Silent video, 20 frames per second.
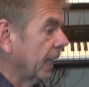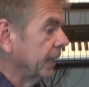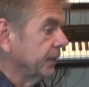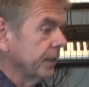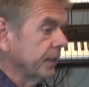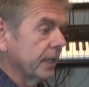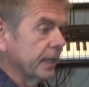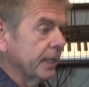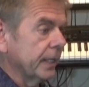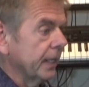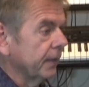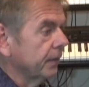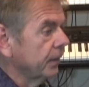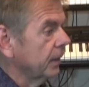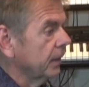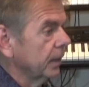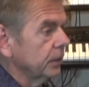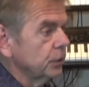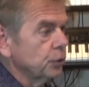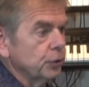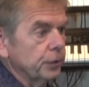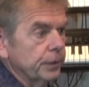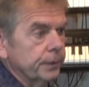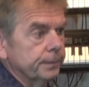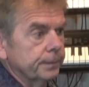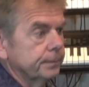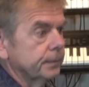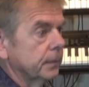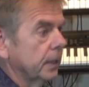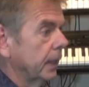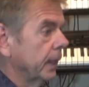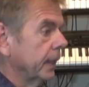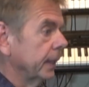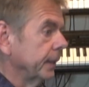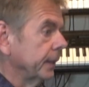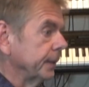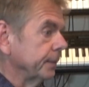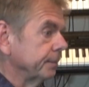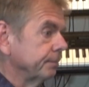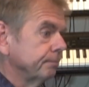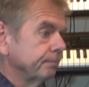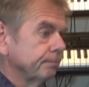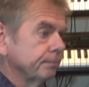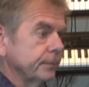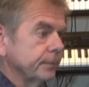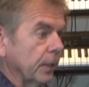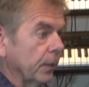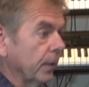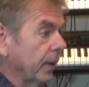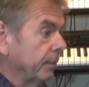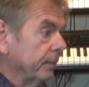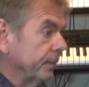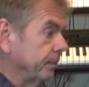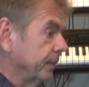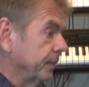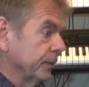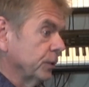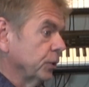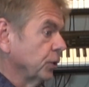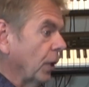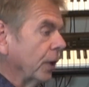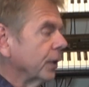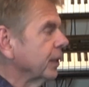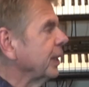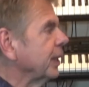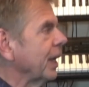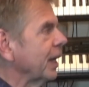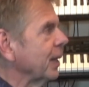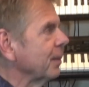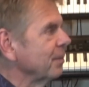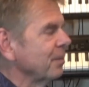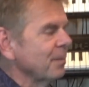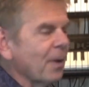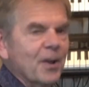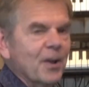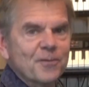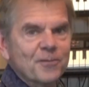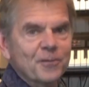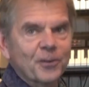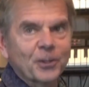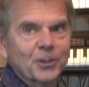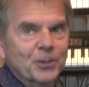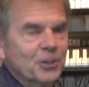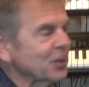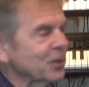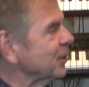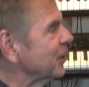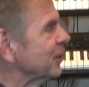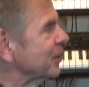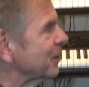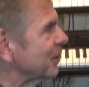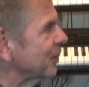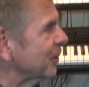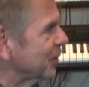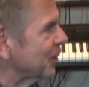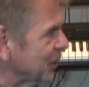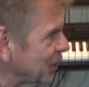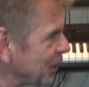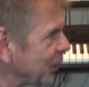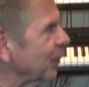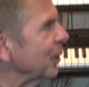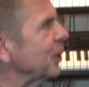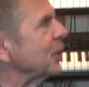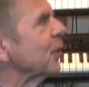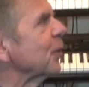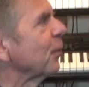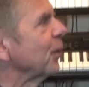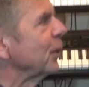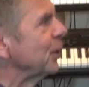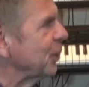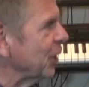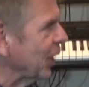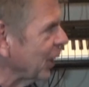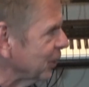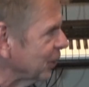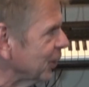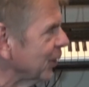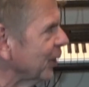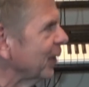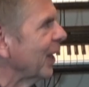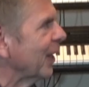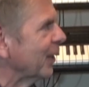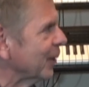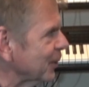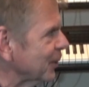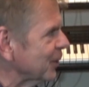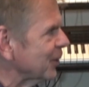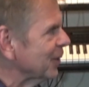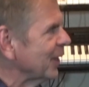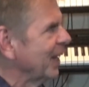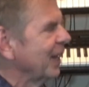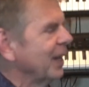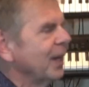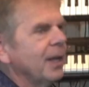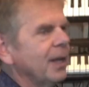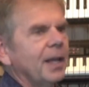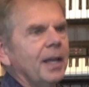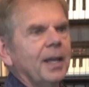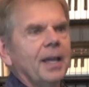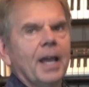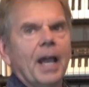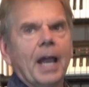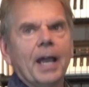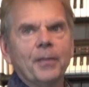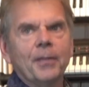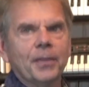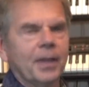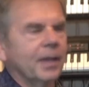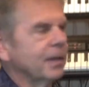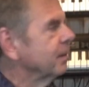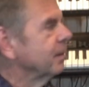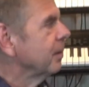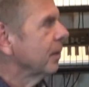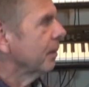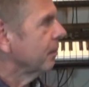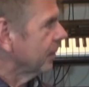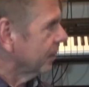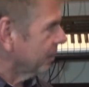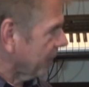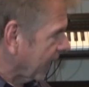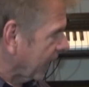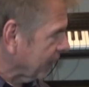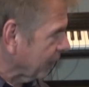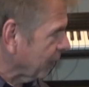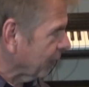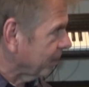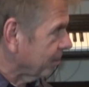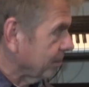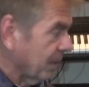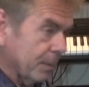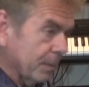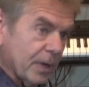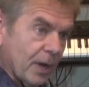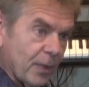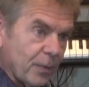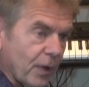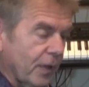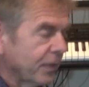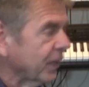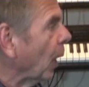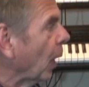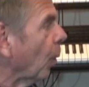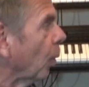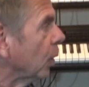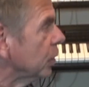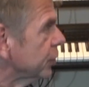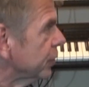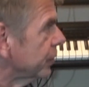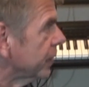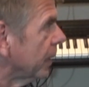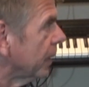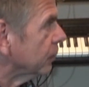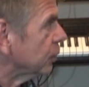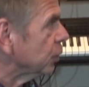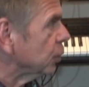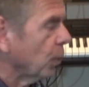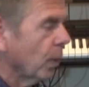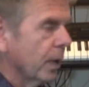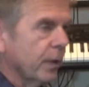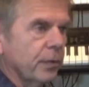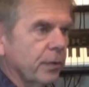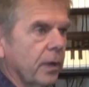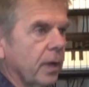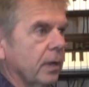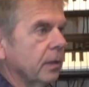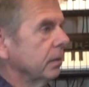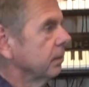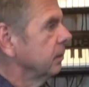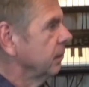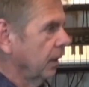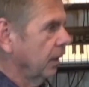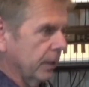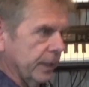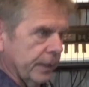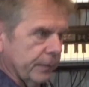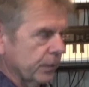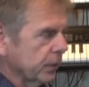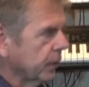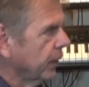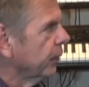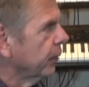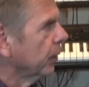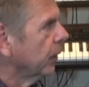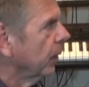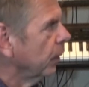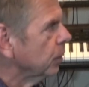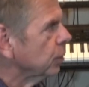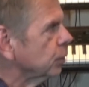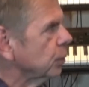I did it again the next year. I started getting my first series of rejection letters, and then maybe I thought that wasn't enough, so I thought, I'll give it another go.